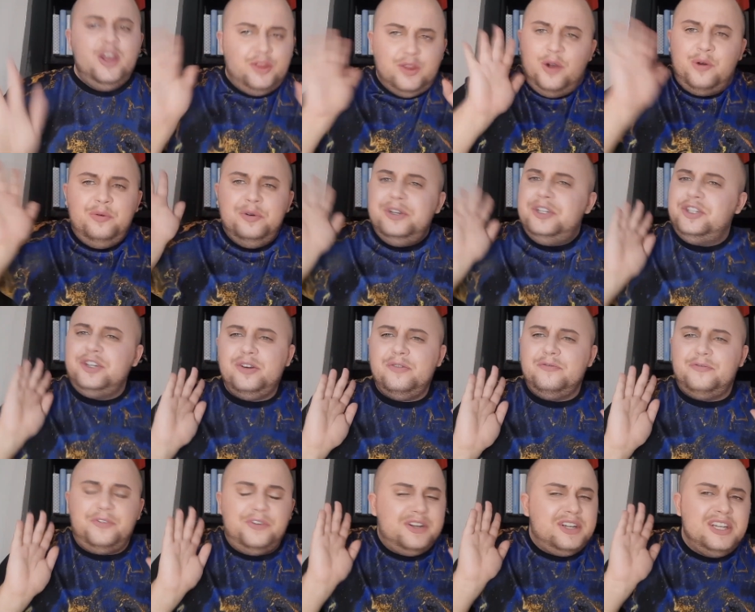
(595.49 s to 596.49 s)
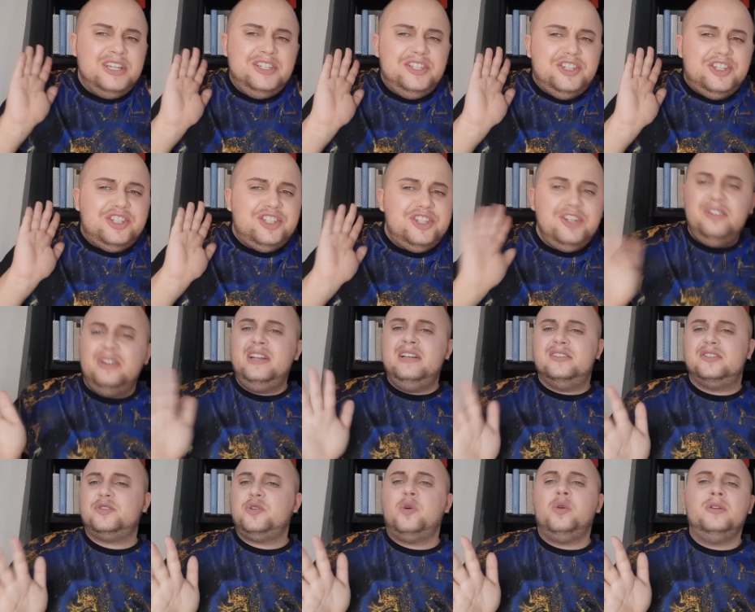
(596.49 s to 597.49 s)
No, we should fucking
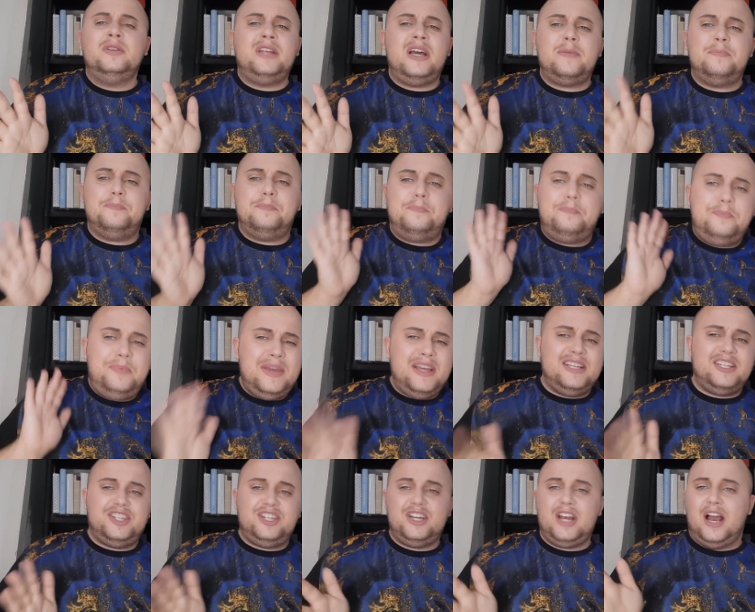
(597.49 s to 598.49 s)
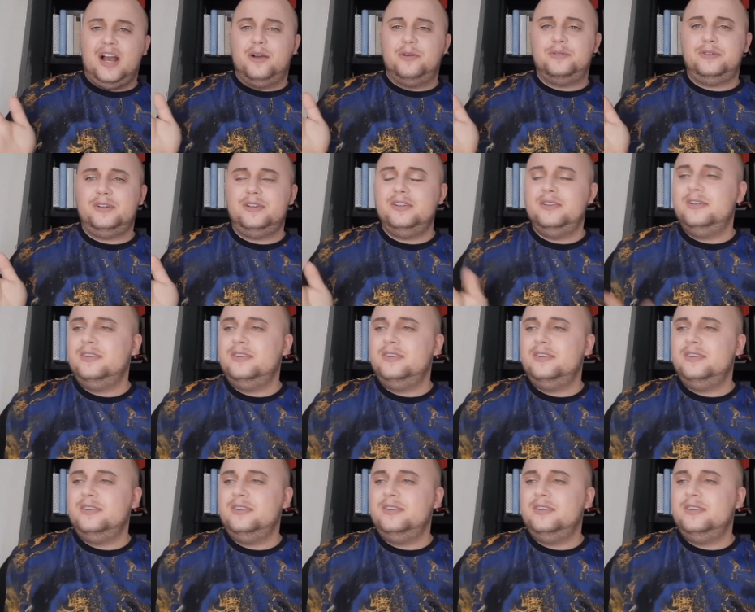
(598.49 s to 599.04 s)
shouldn't. Call that bitch out.